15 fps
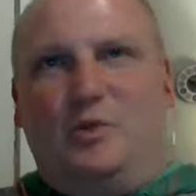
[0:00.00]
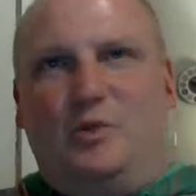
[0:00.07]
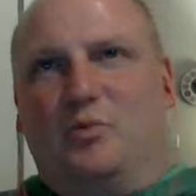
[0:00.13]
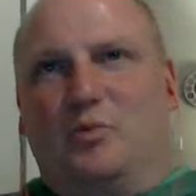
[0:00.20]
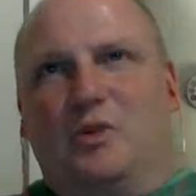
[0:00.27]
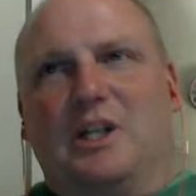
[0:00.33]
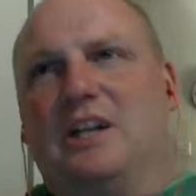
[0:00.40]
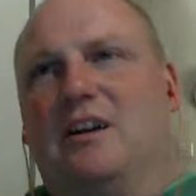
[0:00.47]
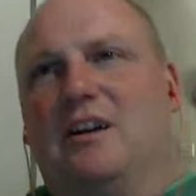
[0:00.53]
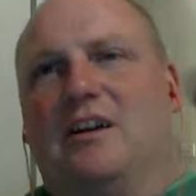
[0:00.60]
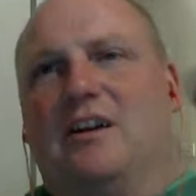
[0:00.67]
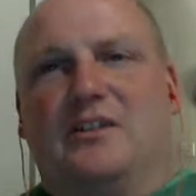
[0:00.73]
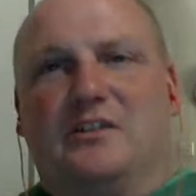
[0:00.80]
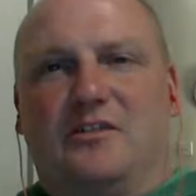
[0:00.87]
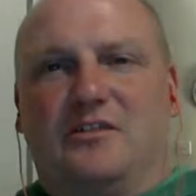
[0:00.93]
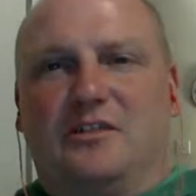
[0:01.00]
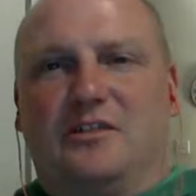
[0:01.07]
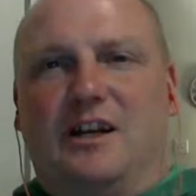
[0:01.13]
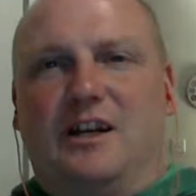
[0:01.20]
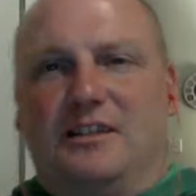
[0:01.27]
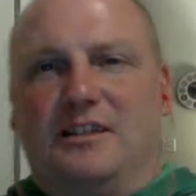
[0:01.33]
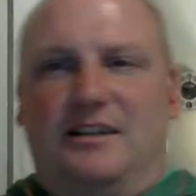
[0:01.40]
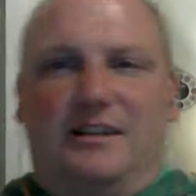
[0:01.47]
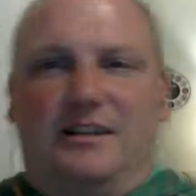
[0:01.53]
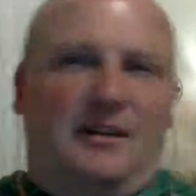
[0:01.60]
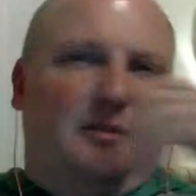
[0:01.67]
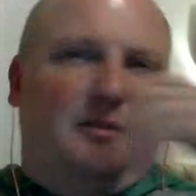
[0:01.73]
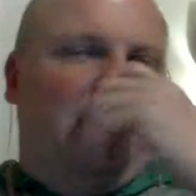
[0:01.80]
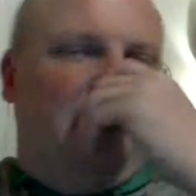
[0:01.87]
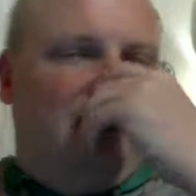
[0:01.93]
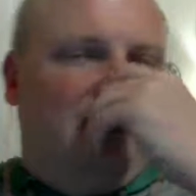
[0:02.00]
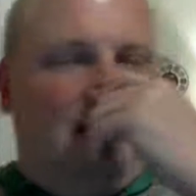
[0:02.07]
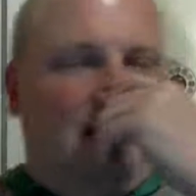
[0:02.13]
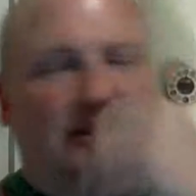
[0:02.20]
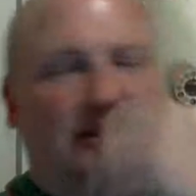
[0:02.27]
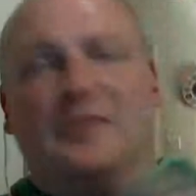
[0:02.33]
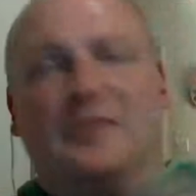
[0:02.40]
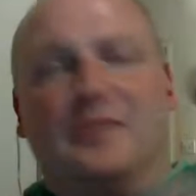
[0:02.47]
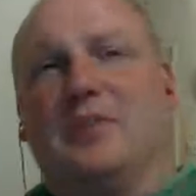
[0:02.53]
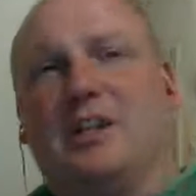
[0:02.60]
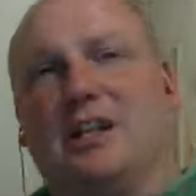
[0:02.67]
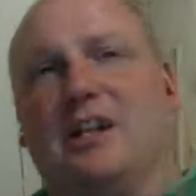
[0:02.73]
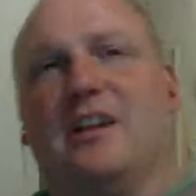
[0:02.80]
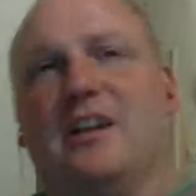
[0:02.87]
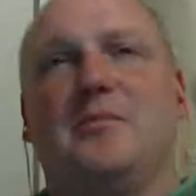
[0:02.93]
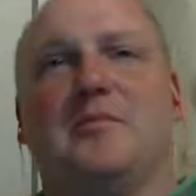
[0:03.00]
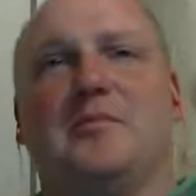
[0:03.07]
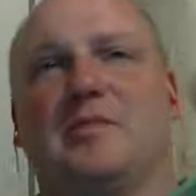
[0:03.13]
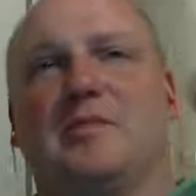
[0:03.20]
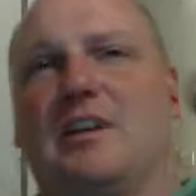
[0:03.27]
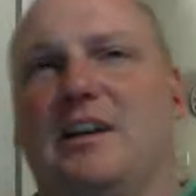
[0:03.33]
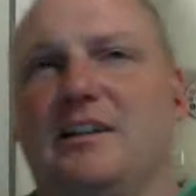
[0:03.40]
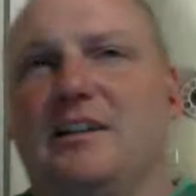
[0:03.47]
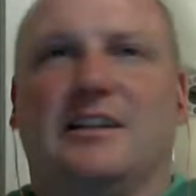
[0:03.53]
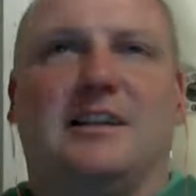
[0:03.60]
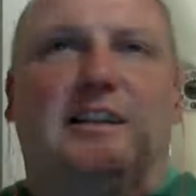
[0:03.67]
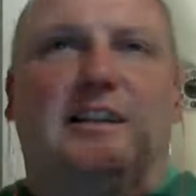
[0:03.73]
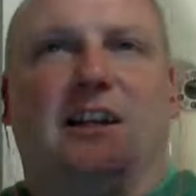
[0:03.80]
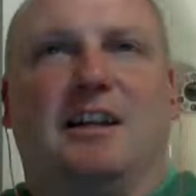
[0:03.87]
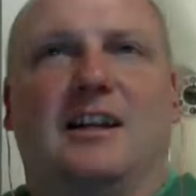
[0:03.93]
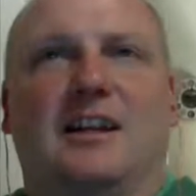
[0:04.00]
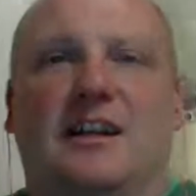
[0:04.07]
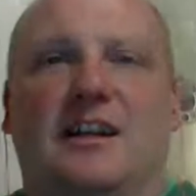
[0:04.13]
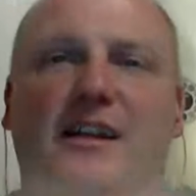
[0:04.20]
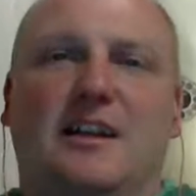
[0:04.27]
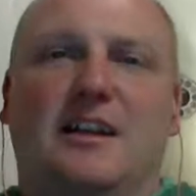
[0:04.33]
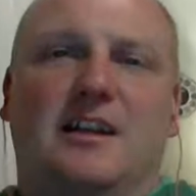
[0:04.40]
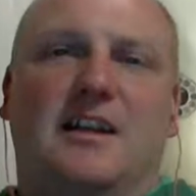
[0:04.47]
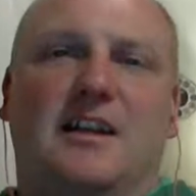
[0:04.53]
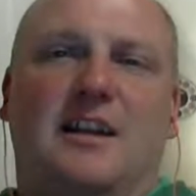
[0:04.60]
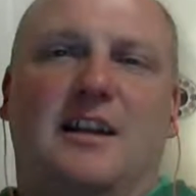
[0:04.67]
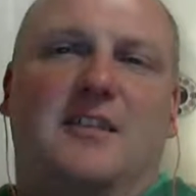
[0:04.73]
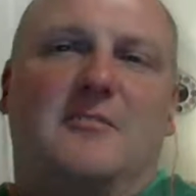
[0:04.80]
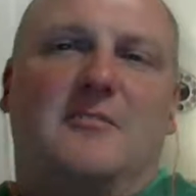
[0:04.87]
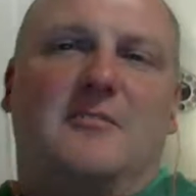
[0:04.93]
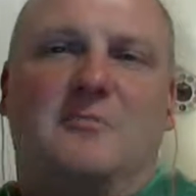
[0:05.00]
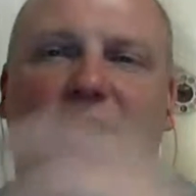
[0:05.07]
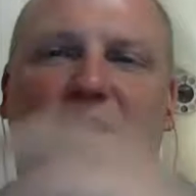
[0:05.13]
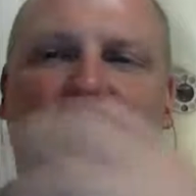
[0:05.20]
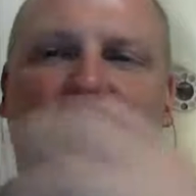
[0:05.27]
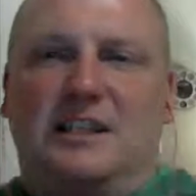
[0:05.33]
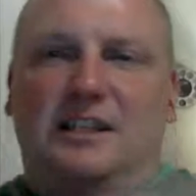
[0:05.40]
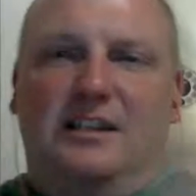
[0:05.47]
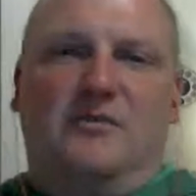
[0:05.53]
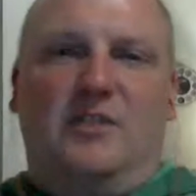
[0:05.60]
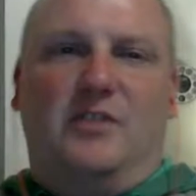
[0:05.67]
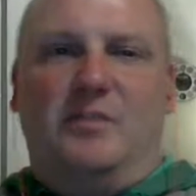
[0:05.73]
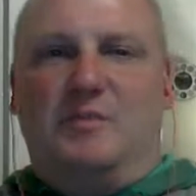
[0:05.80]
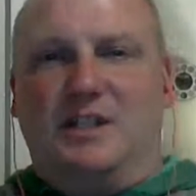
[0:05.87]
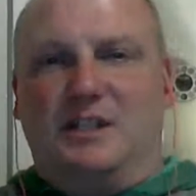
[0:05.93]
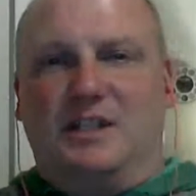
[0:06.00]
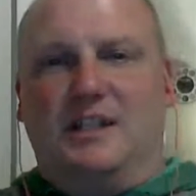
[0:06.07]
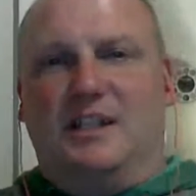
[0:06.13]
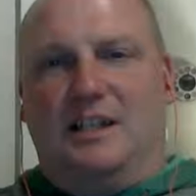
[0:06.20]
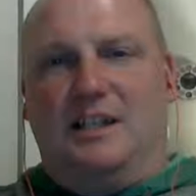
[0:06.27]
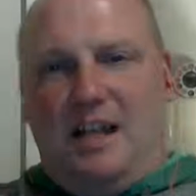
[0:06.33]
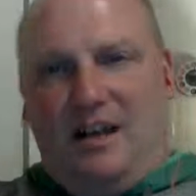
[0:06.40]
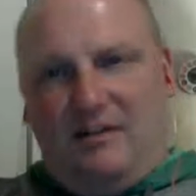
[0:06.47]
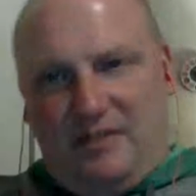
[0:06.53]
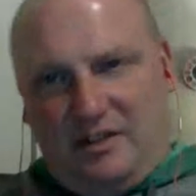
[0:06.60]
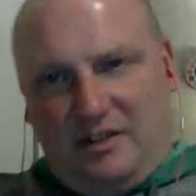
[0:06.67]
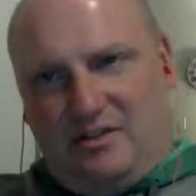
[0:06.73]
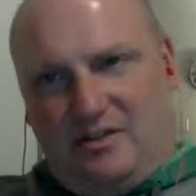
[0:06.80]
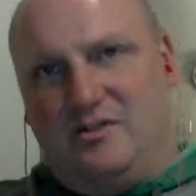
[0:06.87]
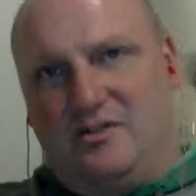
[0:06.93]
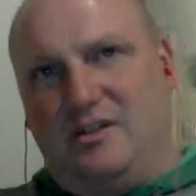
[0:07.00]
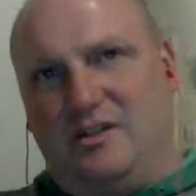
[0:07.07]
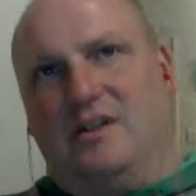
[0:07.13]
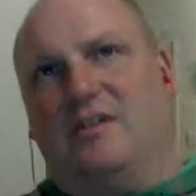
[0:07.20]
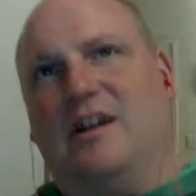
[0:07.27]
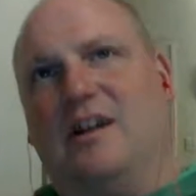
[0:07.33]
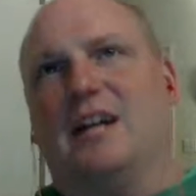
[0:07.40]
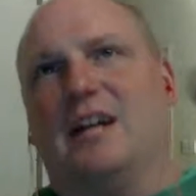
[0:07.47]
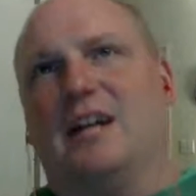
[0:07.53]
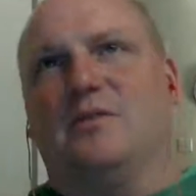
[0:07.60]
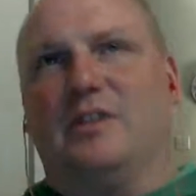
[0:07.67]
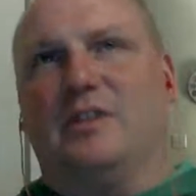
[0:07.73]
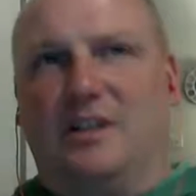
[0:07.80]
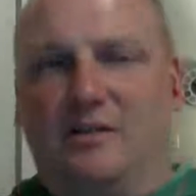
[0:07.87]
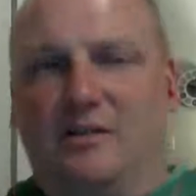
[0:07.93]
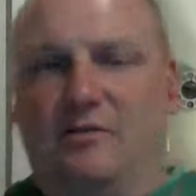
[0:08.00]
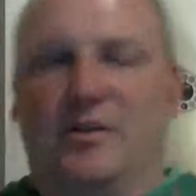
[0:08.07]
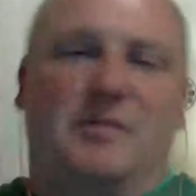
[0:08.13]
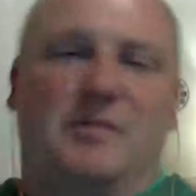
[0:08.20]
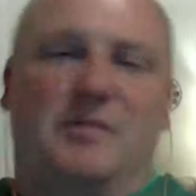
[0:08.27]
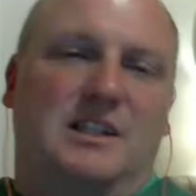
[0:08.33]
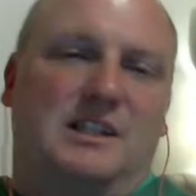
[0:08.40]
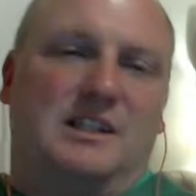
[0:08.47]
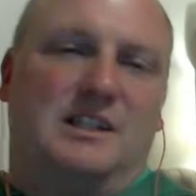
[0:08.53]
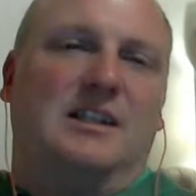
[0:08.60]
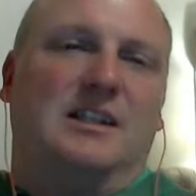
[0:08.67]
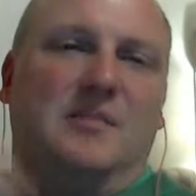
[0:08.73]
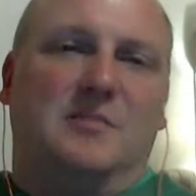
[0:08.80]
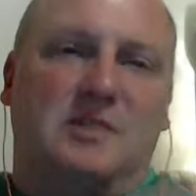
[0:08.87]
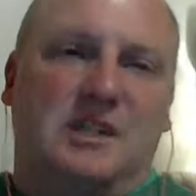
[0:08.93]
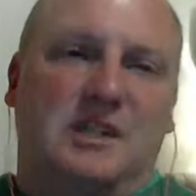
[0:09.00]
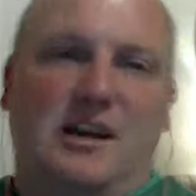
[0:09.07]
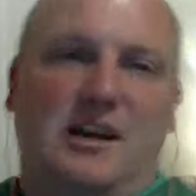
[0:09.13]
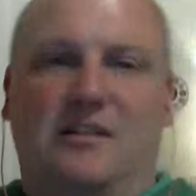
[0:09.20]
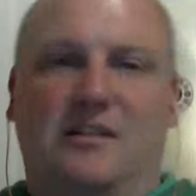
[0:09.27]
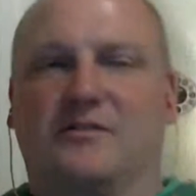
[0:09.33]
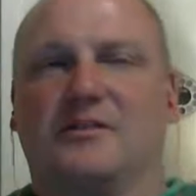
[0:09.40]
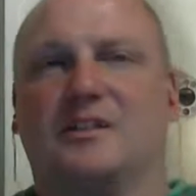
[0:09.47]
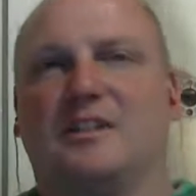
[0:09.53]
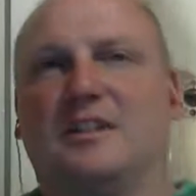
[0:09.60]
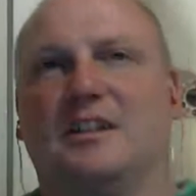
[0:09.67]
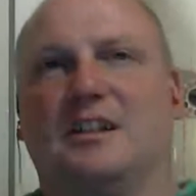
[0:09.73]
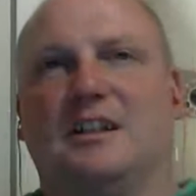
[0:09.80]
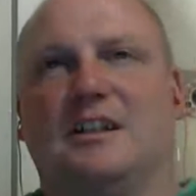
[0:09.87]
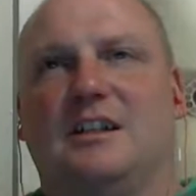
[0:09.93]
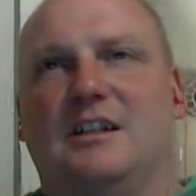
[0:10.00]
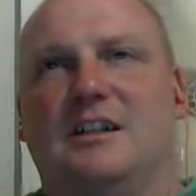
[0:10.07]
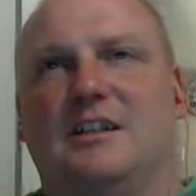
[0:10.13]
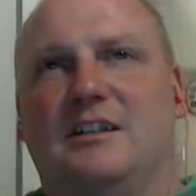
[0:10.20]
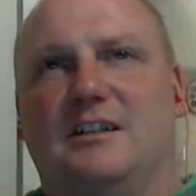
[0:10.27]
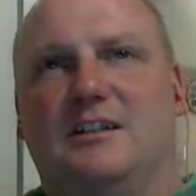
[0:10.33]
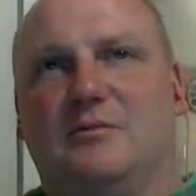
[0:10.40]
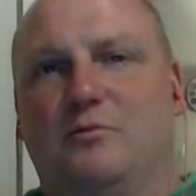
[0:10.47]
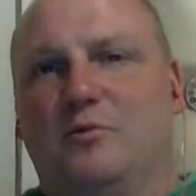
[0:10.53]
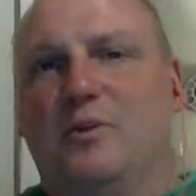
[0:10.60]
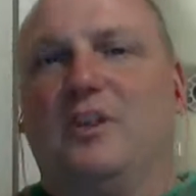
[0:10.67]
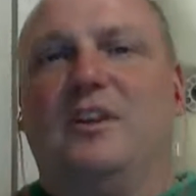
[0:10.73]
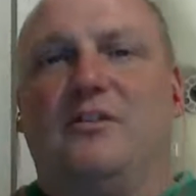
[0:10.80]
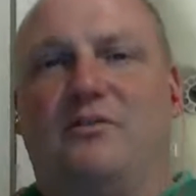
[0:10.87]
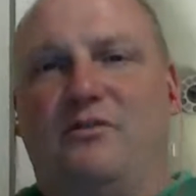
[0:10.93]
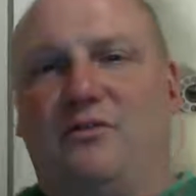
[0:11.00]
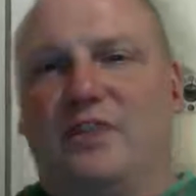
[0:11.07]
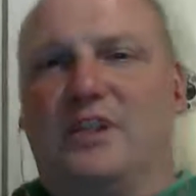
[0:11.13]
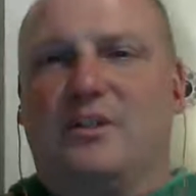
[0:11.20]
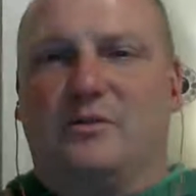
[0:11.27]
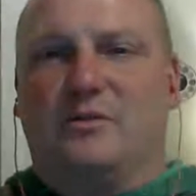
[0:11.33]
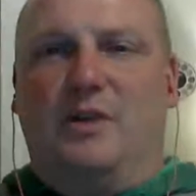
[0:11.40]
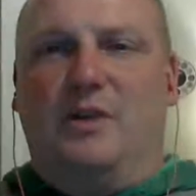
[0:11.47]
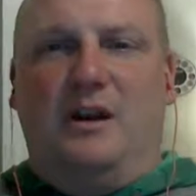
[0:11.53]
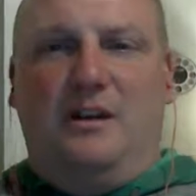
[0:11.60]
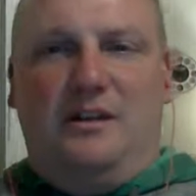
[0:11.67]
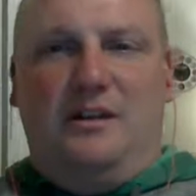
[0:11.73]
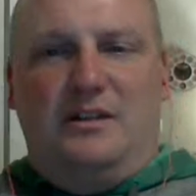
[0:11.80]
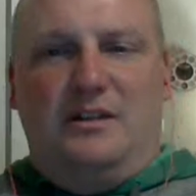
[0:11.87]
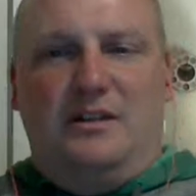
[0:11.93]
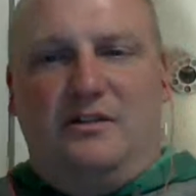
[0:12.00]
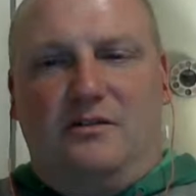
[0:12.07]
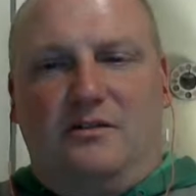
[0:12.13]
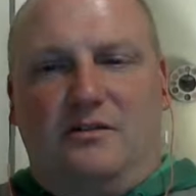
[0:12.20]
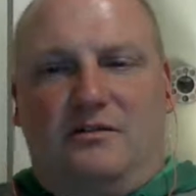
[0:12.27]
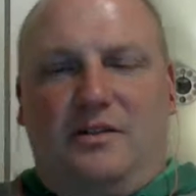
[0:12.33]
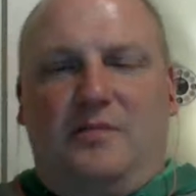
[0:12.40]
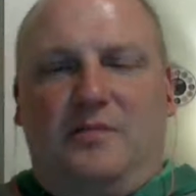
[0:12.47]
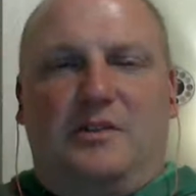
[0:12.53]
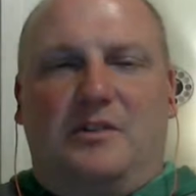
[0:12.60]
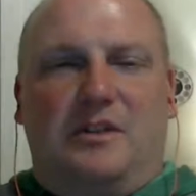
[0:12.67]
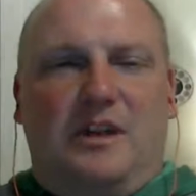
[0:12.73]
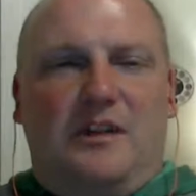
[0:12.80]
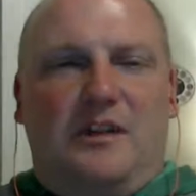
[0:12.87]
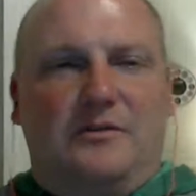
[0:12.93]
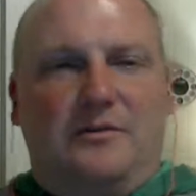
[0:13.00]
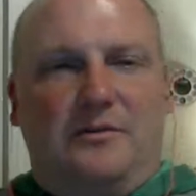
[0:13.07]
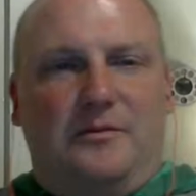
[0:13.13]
bringing all your own content, or bringing other people's content in, and mixing it and remixing it, and having students interact with it and remixing it themselves, really fits well into a flipped classroom.